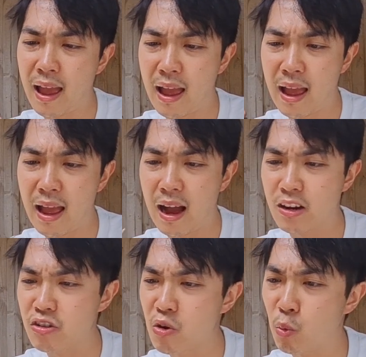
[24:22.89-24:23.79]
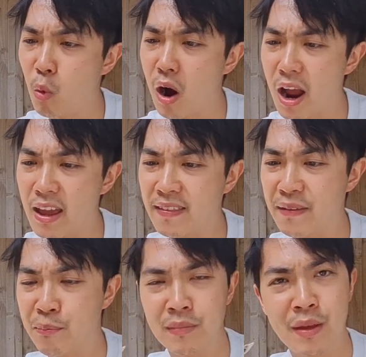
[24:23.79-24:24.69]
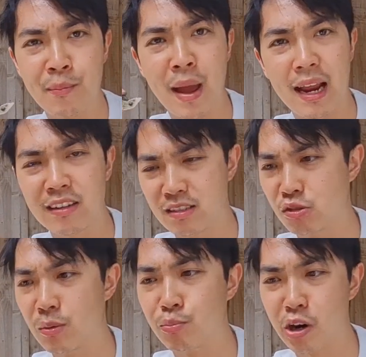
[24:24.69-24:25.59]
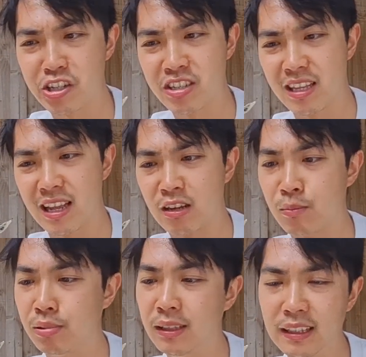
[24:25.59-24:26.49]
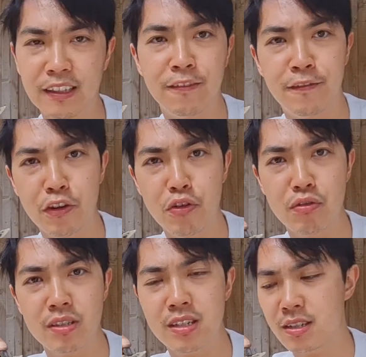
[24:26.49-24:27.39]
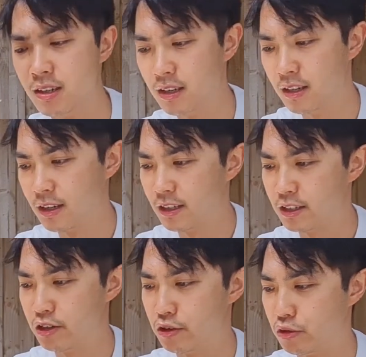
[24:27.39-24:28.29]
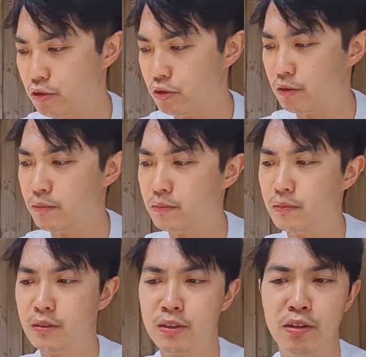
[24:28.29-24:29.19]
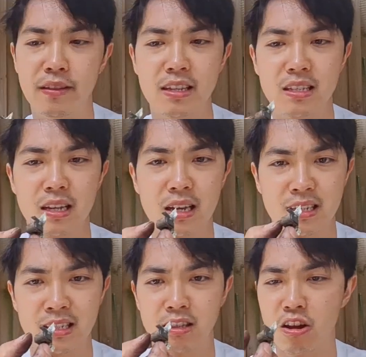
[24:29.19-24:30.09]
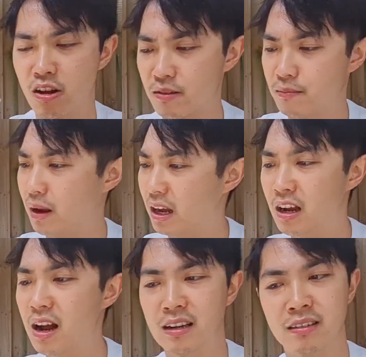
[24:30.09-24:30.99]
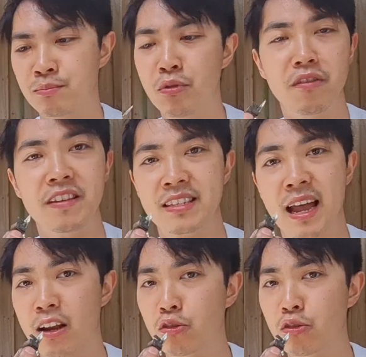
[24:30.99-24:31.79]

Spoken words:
why the magnets or the brushes are like completely fused to this slot. I can't move this at all.